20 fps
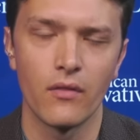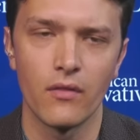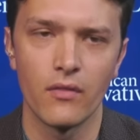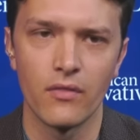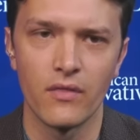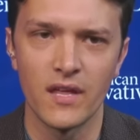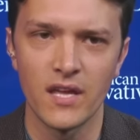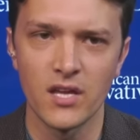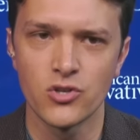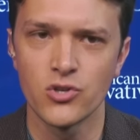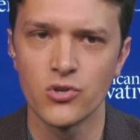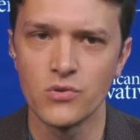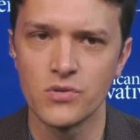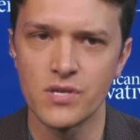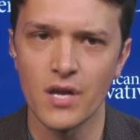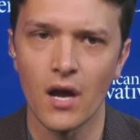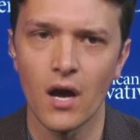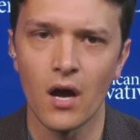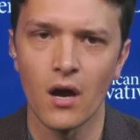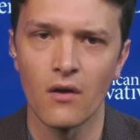The
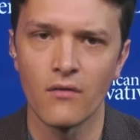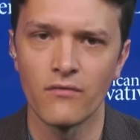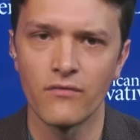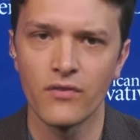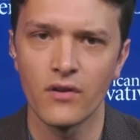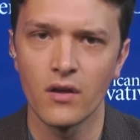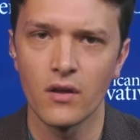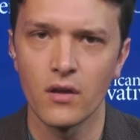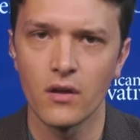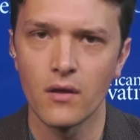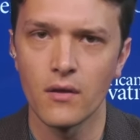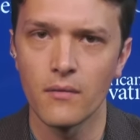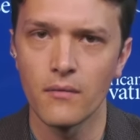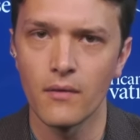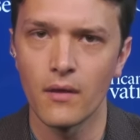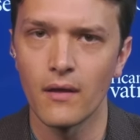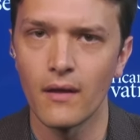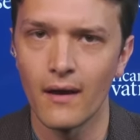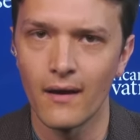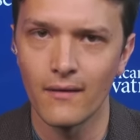issues of
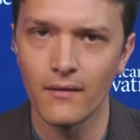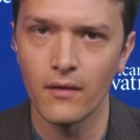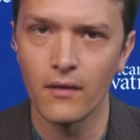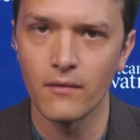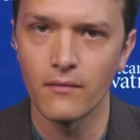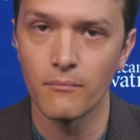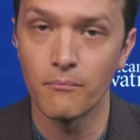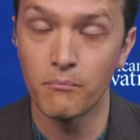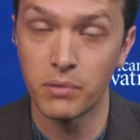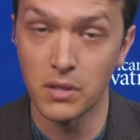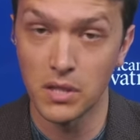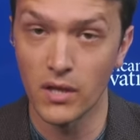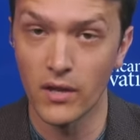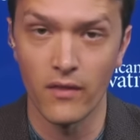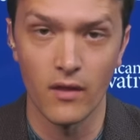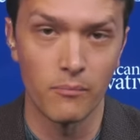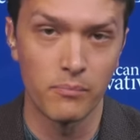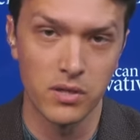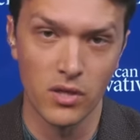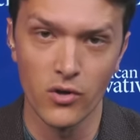
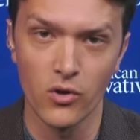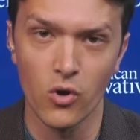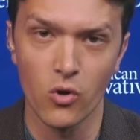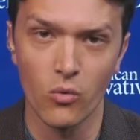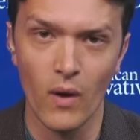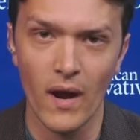polit the political